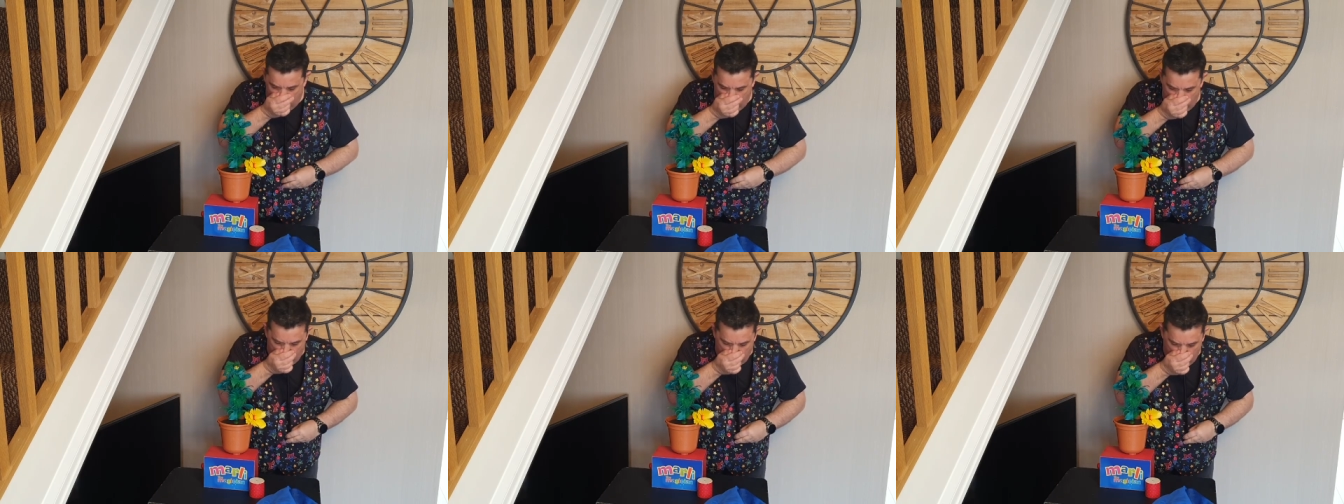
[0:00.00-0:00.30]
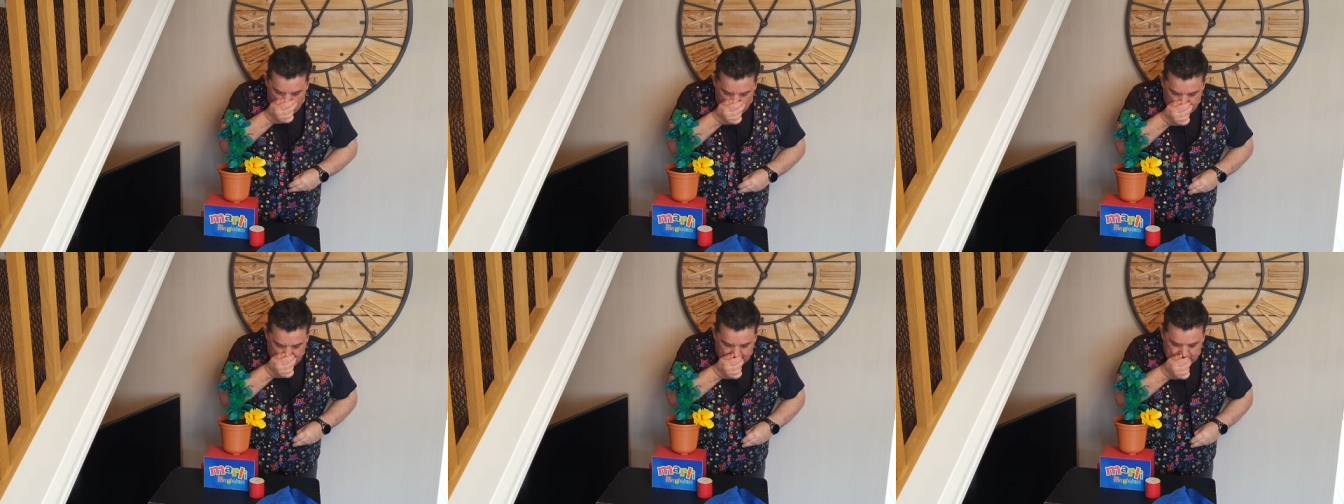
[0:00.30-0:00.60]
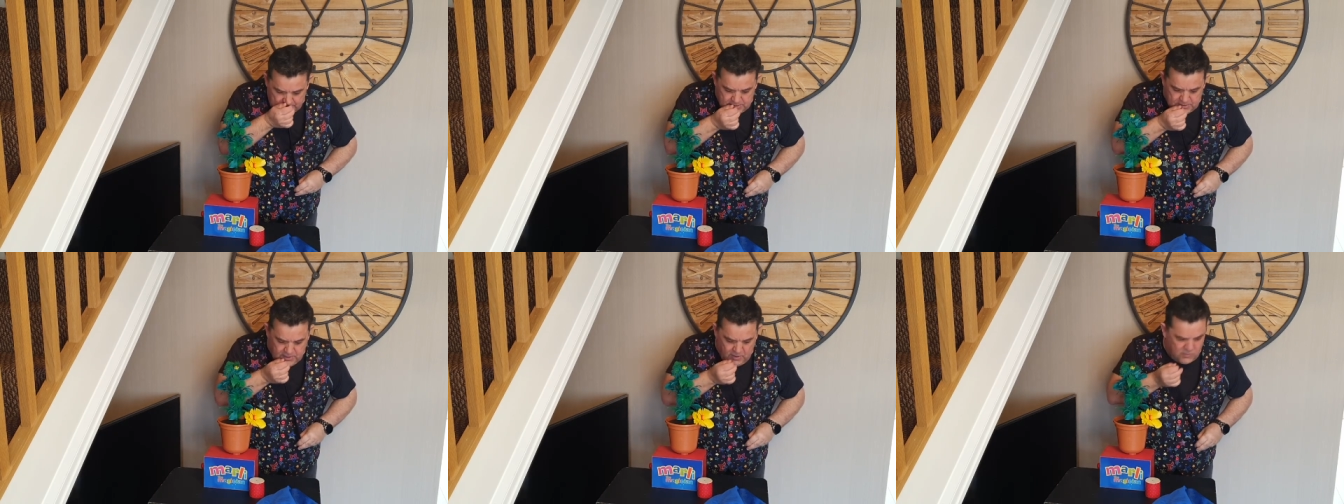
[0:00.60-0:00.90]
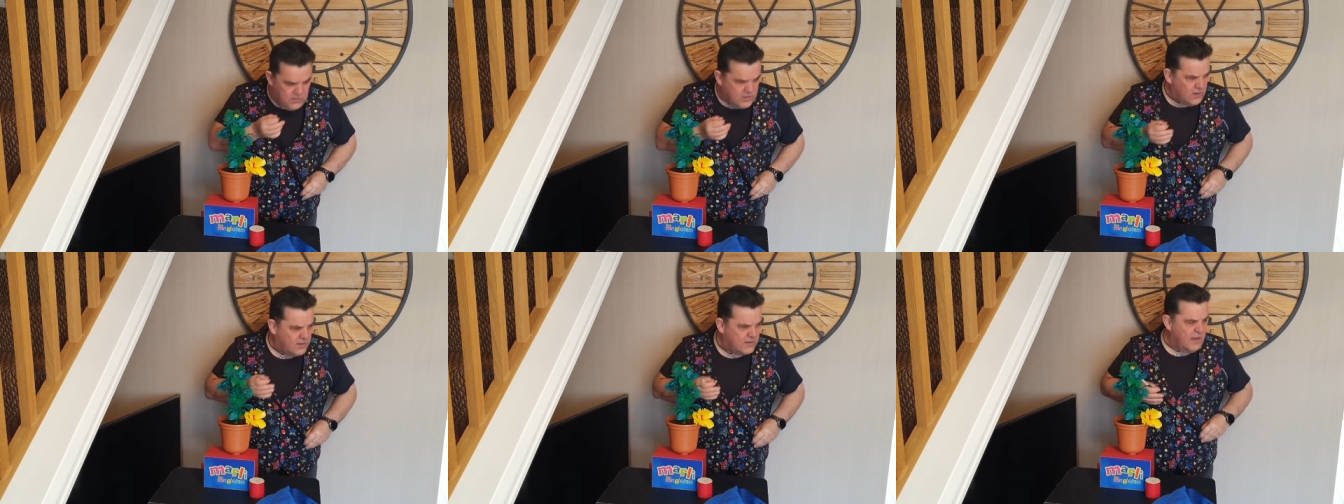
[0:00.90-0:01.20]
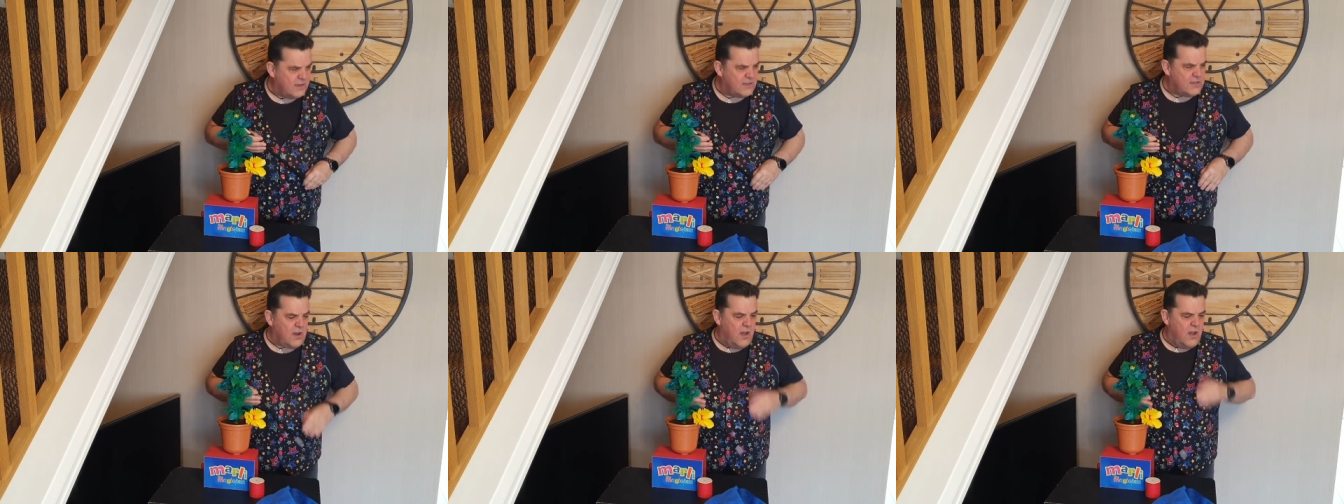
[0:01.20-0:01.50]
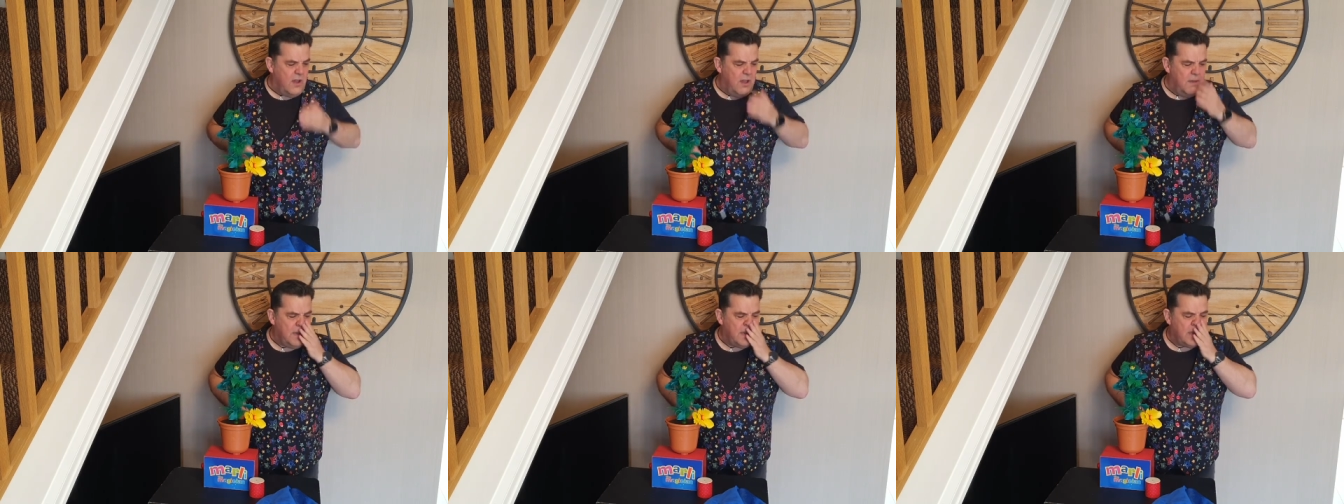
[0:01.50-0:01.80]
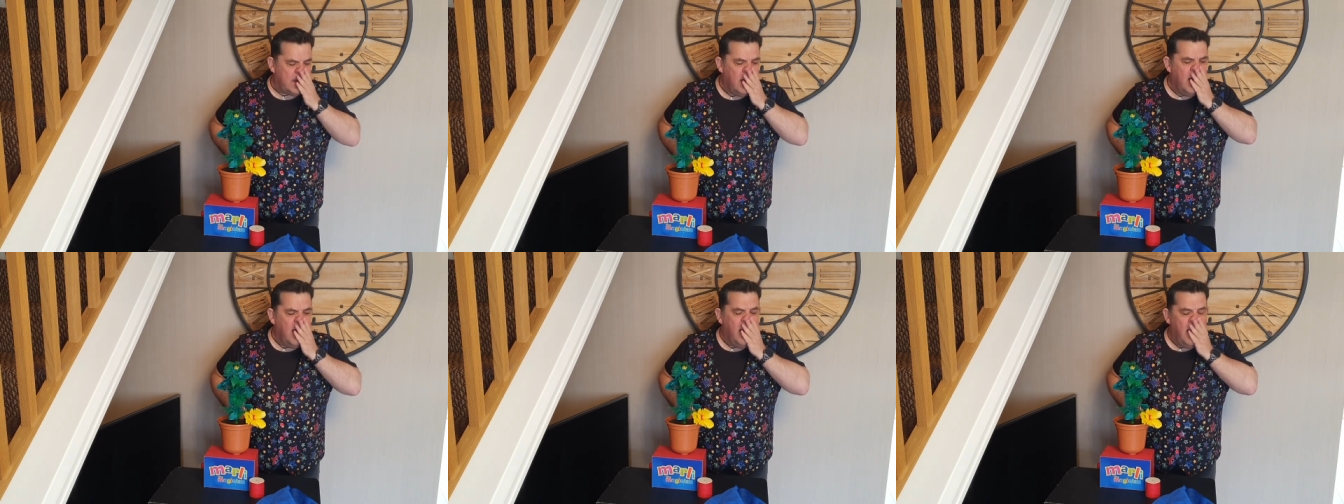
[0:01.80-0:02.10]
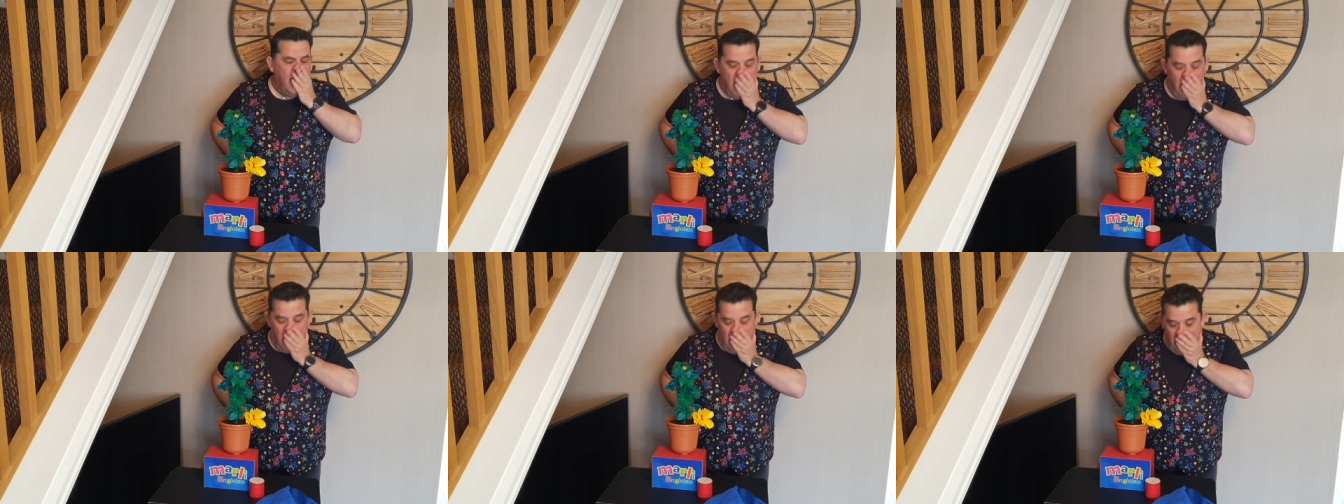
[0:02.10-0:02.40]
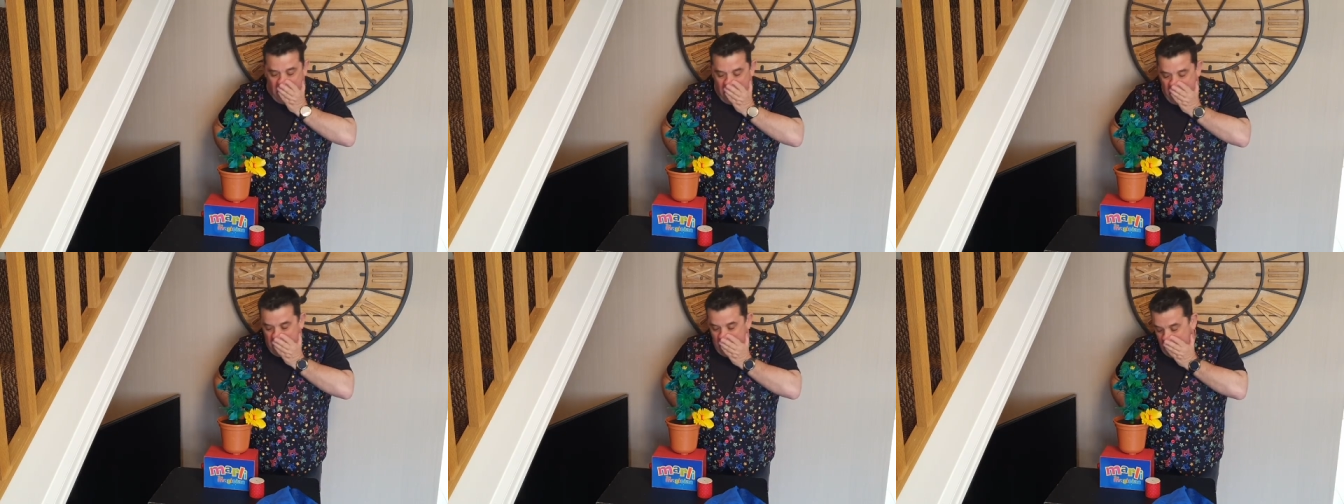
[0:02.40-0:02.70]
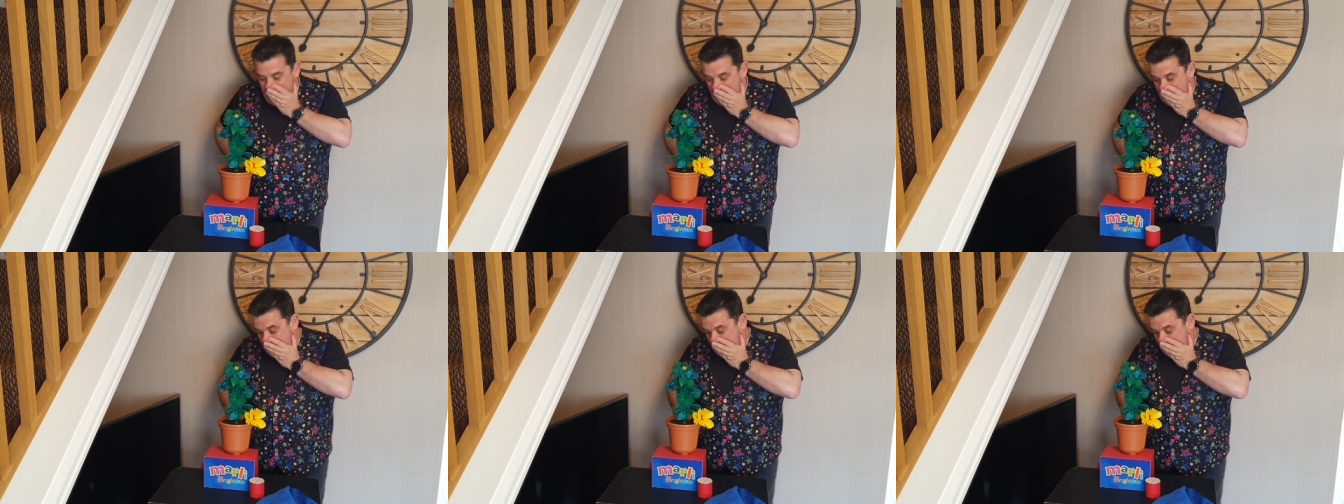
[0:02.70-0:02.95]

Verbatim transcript: Oh, that's no good. That's hurt me. Oh,